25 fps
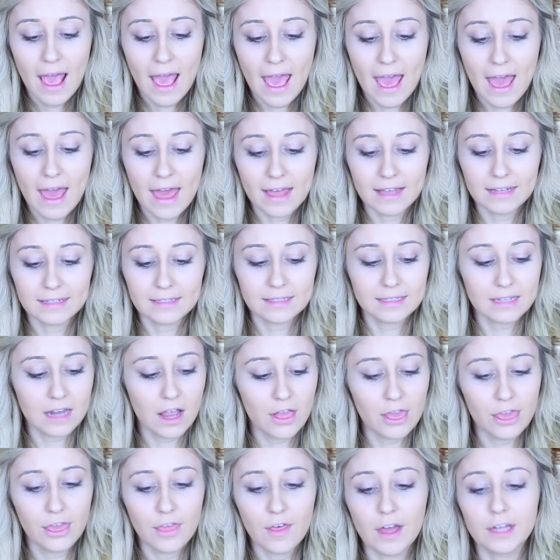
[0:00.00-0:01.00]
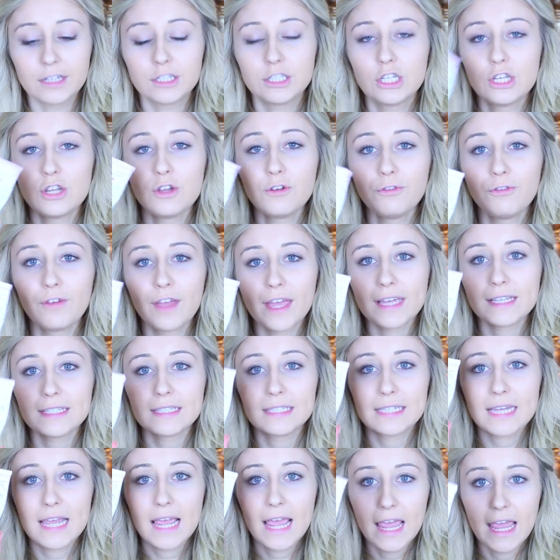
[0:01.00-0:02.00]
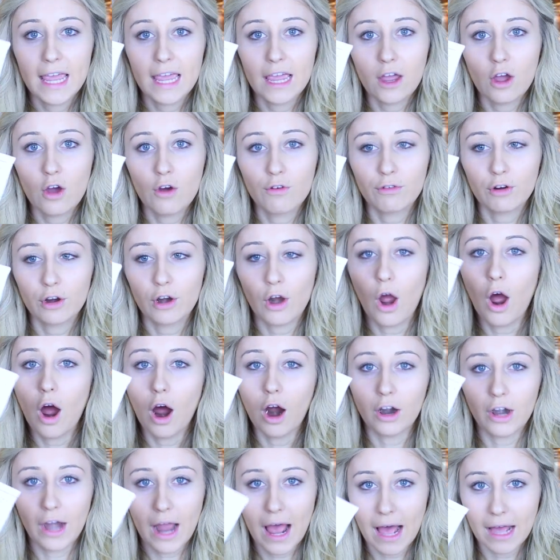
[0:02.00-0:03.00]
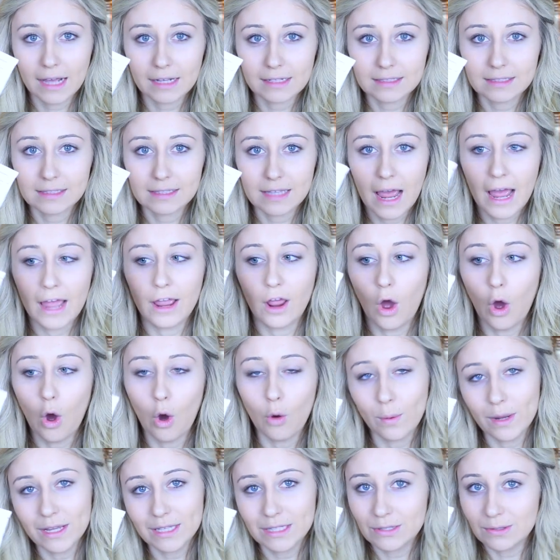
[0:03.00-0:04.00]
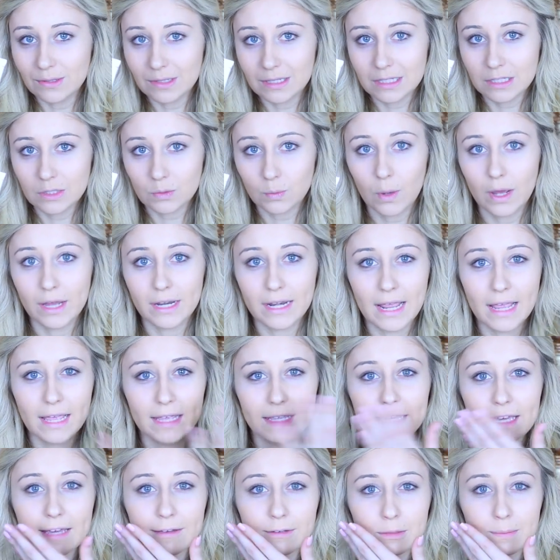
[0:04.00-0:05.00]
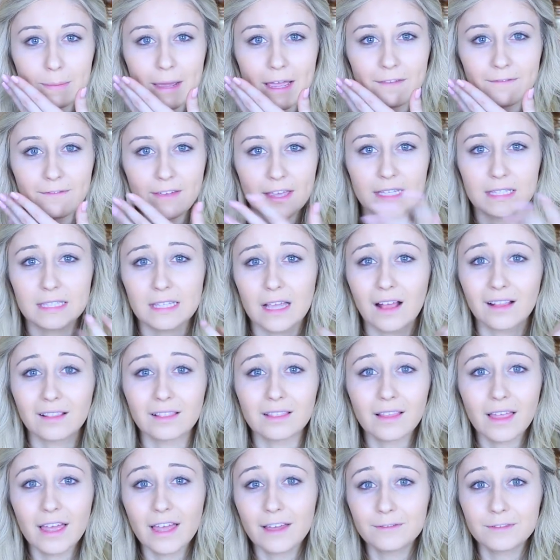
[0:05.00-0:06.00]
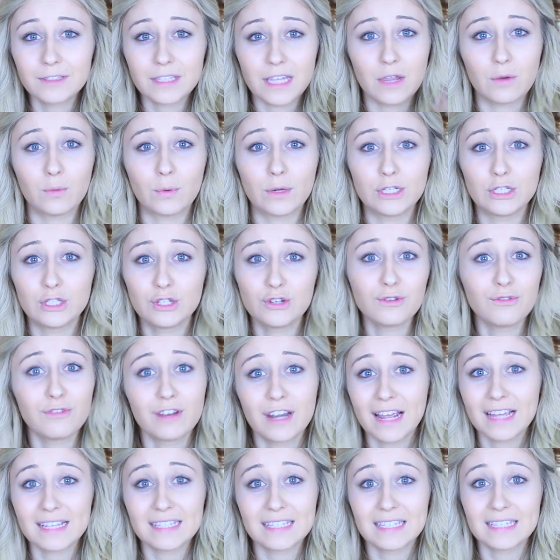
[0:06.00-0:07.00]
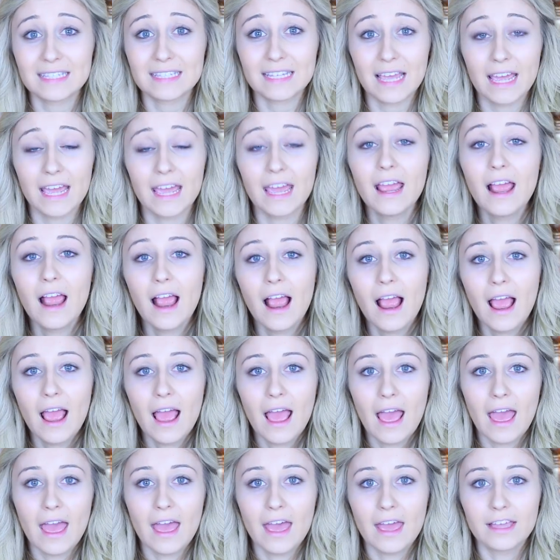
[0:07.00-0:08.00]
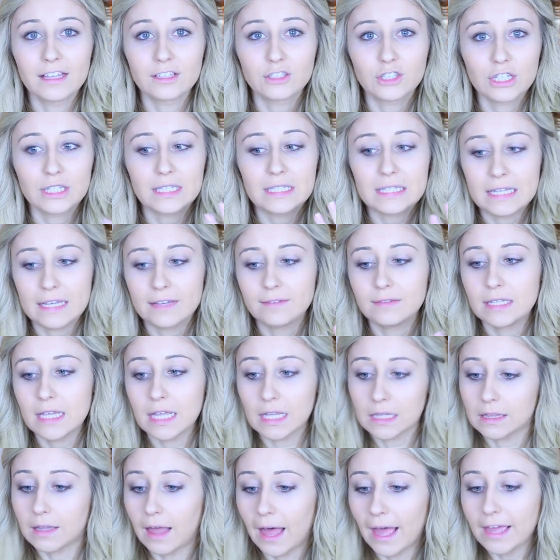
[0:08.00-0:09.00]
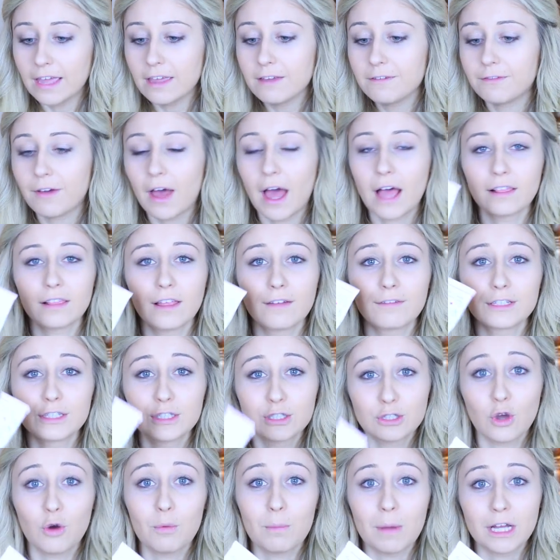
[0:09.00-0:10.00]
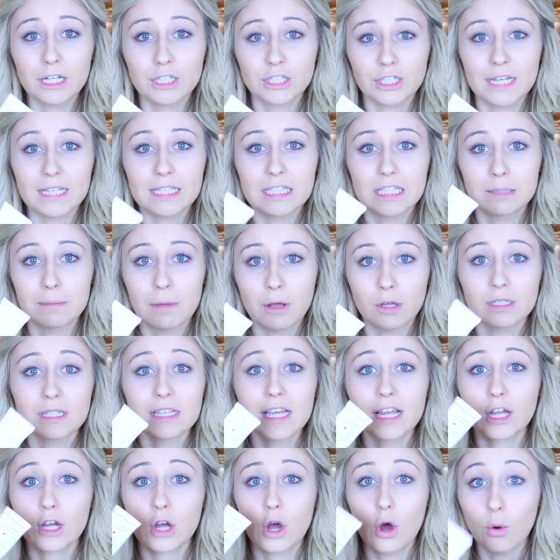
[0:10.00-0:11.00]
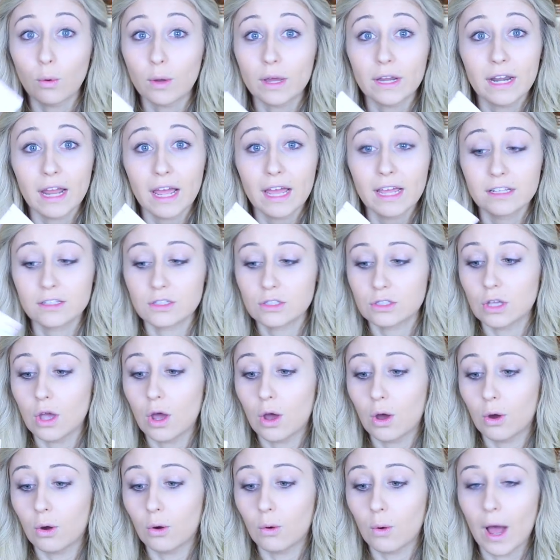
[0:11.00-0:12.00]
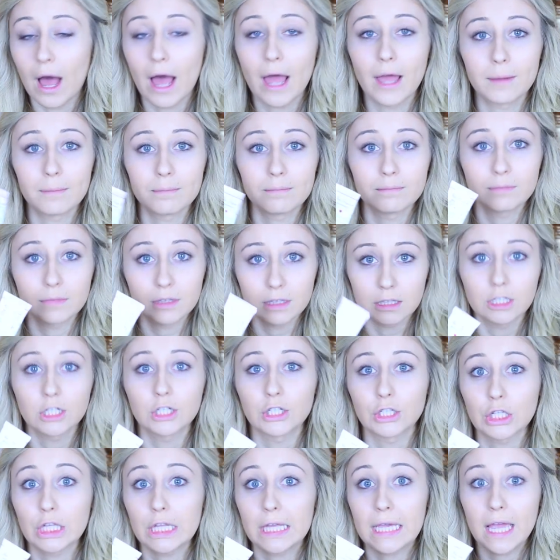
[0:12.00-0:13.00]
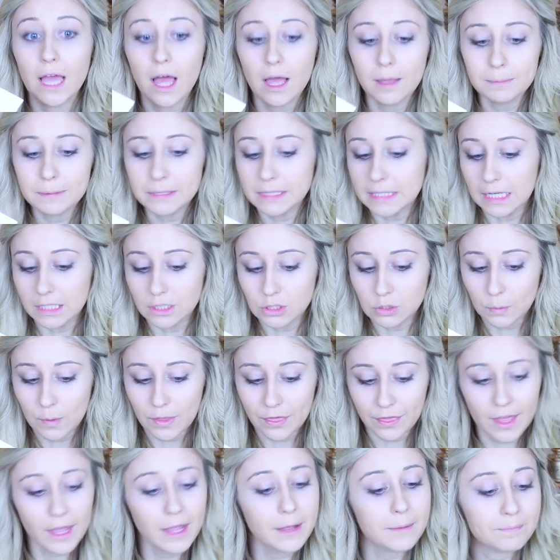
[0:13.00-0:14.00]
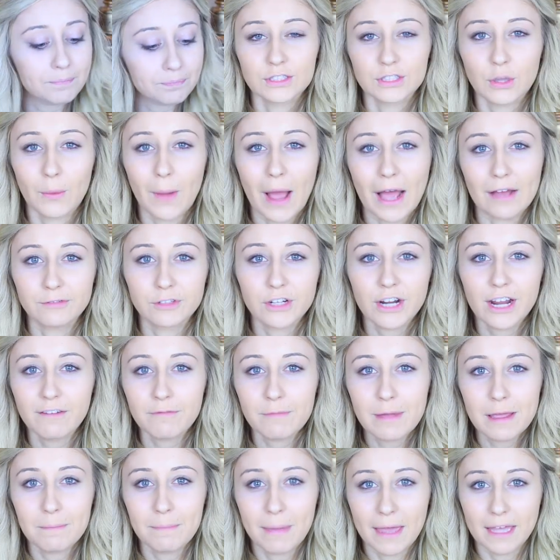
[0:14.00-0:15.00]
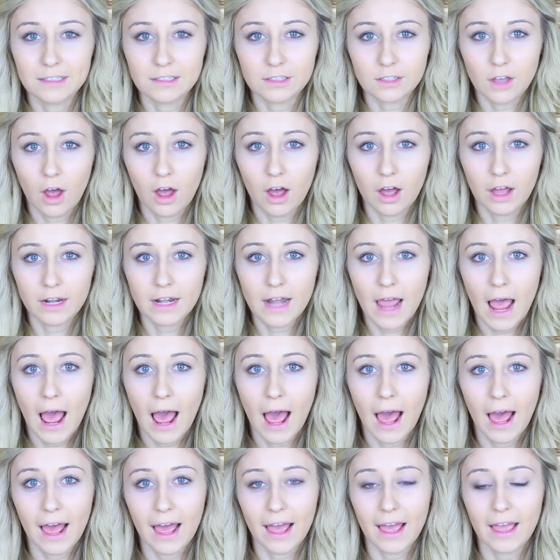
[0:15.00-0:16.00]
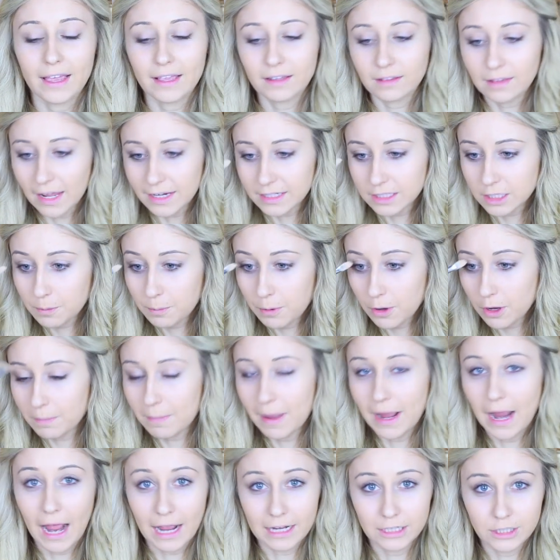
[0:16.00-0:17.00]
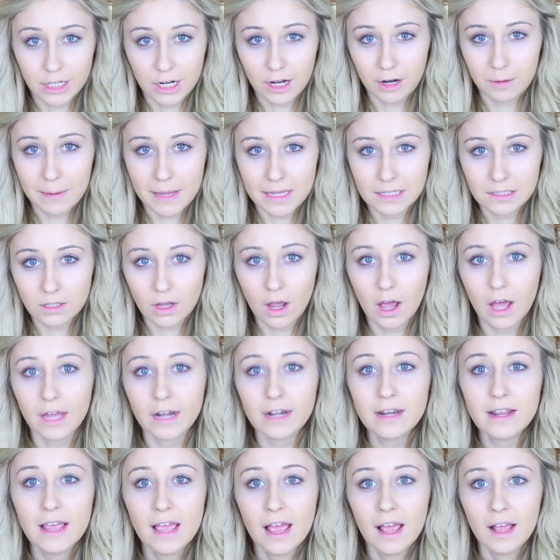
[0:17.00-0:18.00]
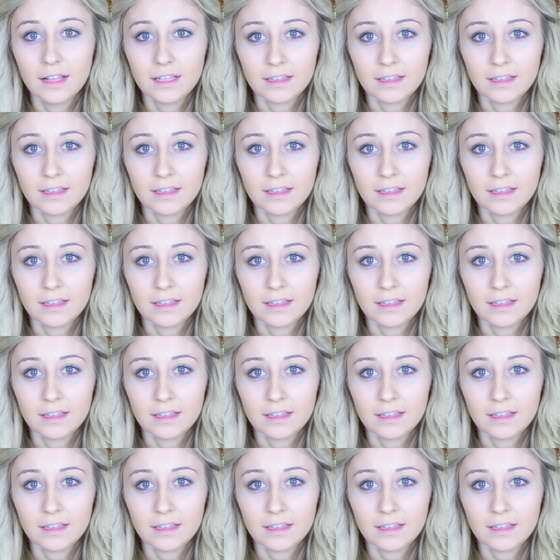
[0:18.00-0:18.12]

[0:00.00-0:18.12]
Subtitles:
And the Too Faced Hangover RX. I always use this one. It gives my face a lift, it rejuvenizes it, and just gives it life. I love it so much. It smells like coconut, so I'm literally obsessed with it. So after I have my base on, I like to put my eyeshadow base on.